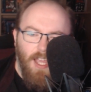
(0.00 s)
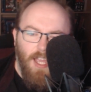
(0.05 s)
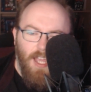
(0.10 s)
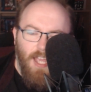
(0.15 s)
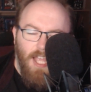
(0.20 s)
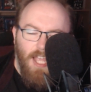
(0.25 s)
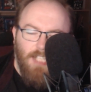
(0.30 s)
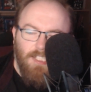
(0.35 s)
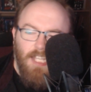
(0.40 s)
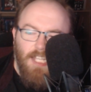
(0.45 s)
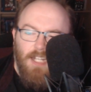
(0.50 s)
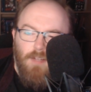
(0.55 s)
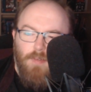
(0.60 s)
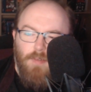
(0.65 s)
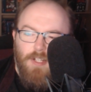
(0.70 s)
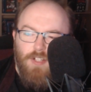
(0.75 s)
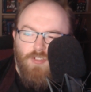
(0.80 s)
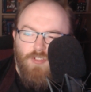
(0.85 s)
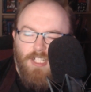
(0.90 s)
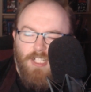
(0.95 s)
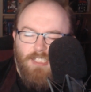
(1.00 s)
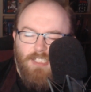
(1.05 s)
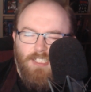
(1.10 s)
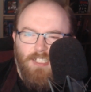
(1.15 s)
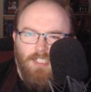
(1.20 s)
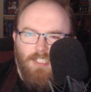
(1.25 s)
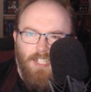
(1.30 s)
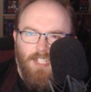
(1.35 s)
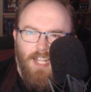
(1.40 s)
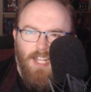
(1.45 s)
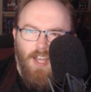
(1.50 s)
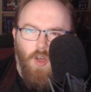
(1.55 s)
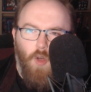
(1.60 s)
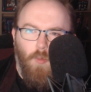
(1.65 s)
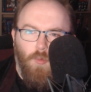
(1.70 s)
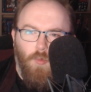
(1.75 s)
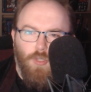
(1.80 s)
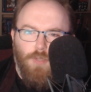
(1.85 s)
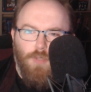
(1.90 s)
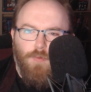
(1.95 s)
It's kind of interesting that
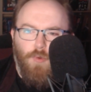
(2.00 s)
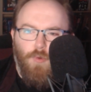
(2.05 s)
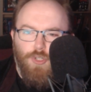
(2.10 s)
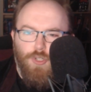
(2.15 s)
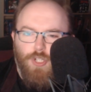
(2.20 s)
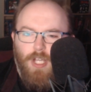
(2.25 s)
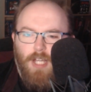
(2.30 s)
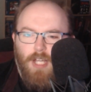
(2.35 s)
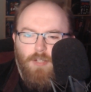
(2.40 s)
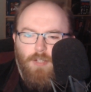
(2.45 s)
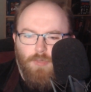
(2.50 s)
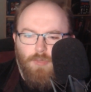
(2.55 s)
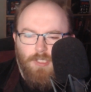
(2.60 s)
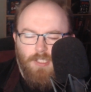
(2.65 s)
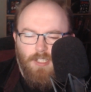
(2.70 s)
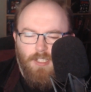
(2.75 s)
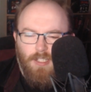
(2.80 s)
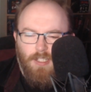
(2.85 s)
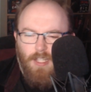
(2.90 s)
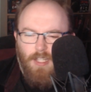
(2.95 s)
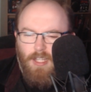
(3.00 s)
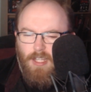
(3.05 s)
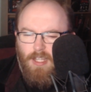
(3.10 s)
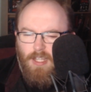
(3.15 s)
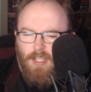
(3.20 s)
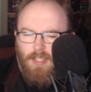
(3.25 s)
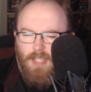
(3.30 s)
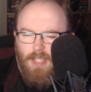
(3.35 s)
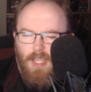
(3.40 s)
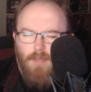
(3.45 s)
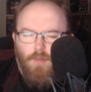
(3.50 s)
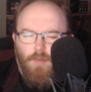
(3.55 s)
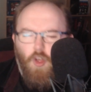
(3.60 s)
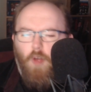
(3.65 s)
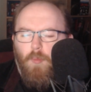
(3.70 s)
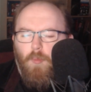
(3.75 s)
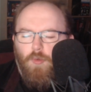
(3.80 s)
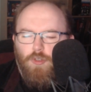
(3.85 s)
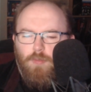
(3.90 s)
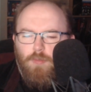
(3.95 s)
almost foreshadows that they've
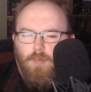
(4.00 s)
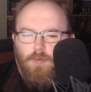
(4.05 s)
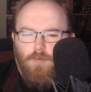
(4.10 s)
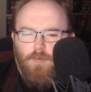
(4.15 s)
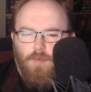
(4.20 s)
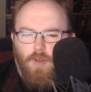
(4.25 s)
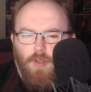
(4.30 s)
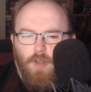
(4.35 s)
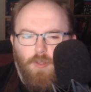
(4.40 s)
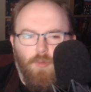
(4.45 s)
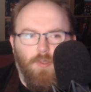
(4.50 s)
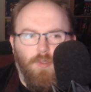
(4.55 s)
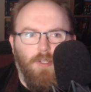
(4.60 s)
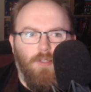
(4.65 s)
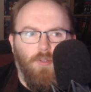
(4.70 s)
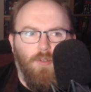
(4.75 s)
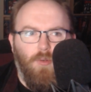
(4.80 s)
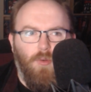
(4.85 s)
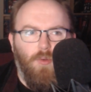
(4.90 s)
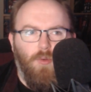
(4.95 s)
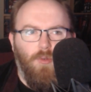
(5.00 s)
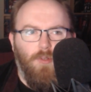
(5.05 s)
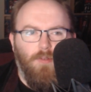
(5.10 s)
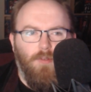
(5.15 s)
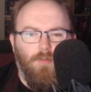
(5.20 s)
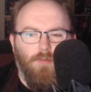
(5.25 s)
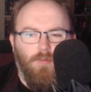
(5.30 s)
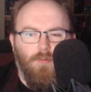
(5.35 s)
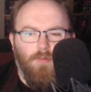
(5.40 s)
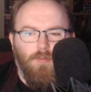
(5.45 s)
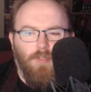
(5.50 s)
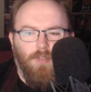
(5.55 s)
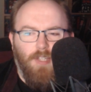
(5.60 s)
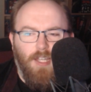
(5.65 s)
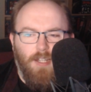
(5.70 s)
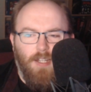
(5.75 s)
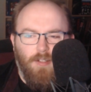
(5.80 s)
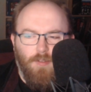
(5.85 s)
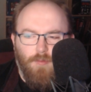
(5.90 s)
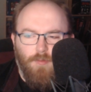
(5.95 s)
almost been following their own
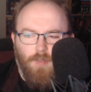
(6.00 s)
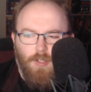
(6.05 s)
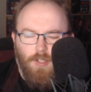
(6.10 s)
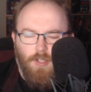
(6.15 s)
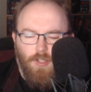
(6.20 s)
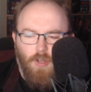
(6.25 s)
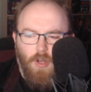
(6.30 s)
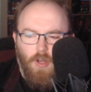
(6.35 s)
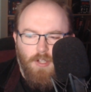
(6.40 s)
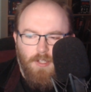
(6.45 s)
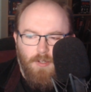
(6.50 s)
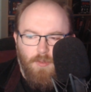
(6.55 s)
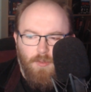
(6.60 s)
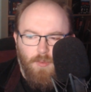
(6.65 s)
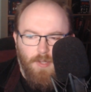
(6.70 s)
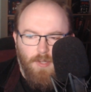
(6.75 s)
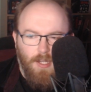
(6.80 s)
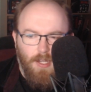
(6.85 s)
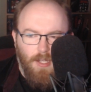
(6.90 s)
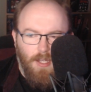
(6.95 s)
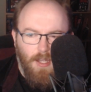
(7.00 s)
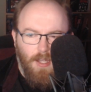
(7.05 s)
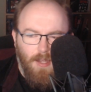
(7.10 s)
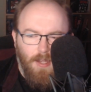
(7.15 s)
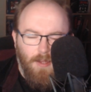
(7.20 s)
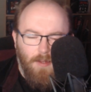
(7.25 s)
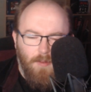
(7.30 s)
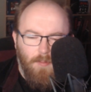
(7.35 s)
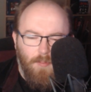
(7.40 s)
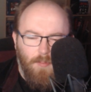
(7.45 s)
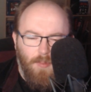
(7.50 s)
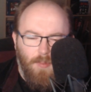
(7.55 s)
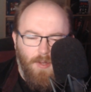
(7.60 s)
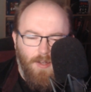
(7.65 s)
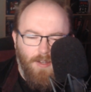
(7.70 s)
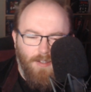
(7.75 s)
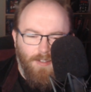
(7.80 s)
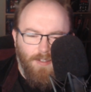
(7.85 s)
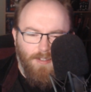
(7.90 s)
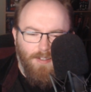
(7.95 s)
kind of god in a way.
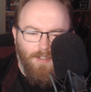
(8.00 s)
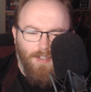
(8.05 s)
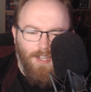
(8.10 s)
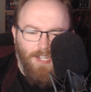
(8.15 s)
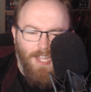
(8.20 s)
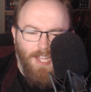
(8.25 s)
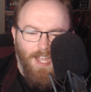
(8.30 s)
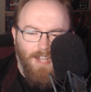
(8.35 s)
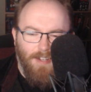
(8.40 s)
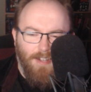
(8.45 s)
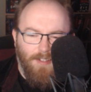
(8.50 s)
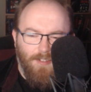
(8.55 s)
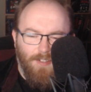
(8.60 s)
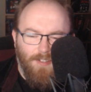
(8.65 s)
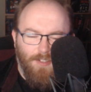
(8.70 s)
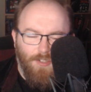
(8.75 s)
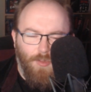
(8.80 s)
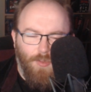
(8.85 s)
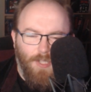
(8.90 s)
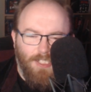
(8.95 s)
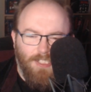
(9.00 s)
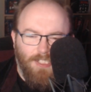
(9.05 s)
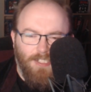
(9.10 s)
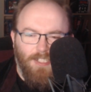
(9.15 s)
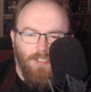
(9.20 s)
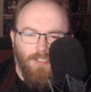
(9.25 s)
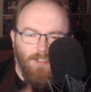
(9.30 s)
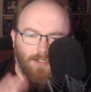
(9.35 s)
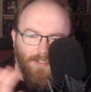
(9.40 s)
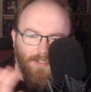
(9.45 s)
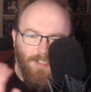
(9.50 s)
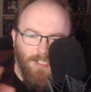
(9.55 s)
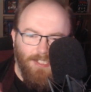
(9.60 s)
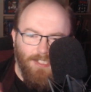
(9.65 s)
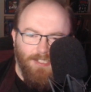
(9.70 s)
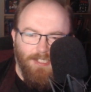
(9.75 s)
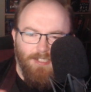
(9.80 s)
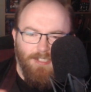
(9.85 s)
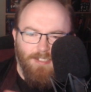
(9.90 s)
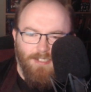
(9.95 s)
But again, the twist here
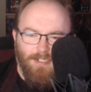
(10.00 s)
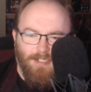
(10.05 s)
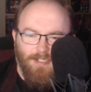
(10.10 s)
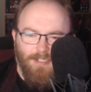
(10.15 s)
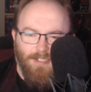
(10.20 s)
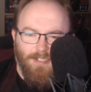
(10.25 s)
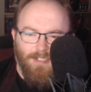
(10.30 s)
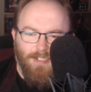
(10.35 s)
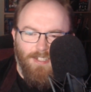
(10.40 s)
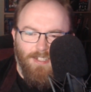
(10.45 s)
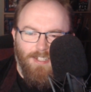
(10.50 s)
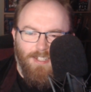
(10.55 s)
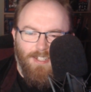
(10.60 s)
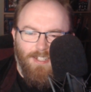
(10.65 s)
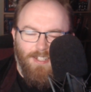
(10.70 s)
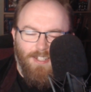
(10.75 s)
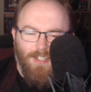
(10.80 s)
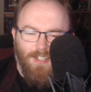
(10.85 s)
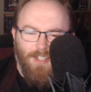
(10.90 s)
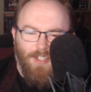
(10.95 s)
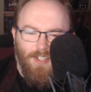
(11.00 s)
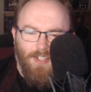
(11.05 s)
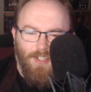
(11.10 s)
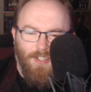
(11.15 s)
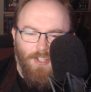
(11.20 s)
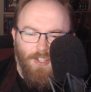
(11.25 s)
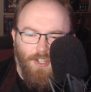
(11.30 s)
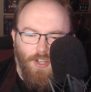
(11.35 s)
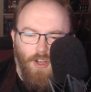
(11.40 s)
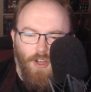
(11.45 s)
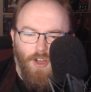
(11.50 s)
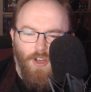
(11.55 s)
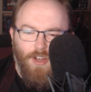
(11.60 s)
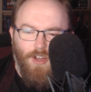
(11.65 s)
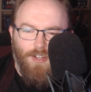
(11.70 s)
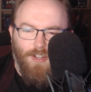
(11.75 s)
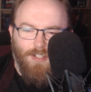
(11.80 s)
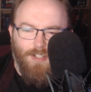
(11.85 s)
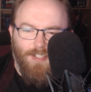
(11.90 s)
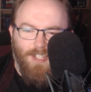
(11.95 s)
is that the
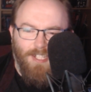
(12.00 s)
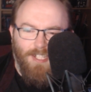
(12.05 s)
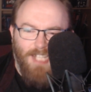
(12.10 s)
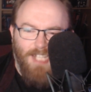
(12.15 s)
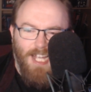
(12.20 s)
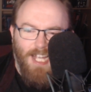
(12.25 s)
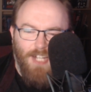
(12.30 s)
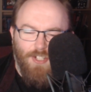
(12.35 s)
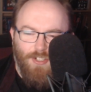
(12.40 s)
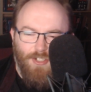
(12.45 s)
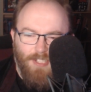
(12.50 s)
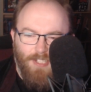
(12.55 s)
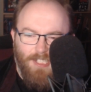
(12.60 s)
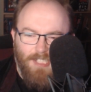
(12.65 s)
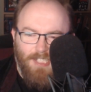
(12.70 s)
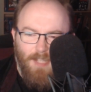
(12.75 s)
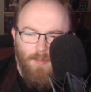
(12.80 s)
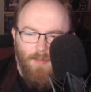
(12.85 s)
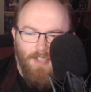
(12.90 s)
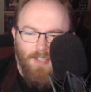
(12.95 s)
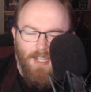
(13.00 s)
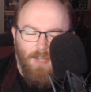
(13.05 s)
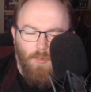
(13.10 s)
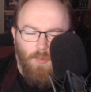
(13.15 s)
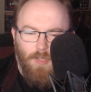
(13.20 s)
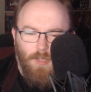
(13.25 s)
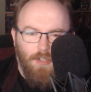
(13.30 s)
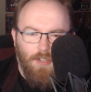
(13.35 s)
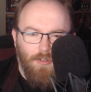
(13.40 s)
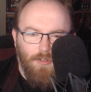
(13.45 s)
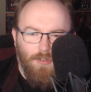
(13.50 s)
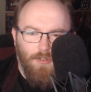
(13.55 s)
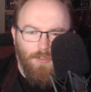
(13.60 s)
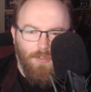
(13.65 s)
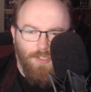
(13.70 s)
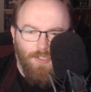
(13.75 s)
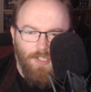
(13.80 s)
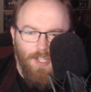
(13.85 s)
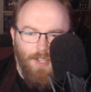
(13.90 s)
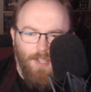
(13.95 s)
god is actually the same thing we
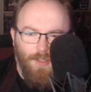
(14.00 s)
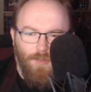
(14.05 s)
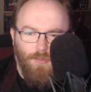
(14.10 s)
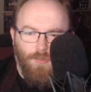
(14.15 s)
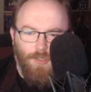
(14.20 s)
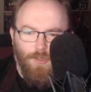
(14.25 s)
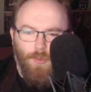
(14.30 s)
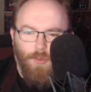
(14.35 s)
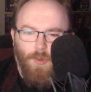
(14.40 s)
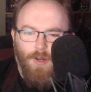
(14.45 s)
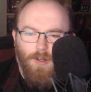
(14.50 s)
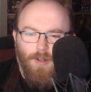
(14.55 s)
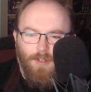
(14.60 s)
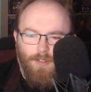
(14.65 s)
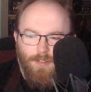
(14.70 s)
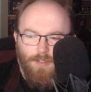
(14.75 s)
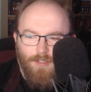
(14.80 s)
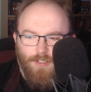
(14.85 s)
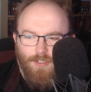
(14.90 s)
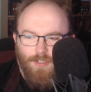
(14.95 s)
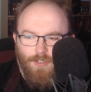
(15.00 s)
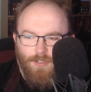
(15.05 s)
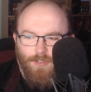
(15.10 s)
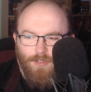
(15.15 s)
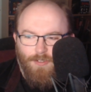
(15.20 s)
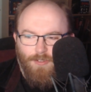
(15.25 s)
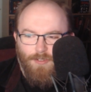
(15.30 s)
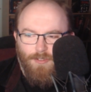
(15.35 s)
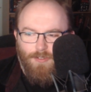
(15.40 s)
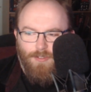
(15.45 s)
use in the real world to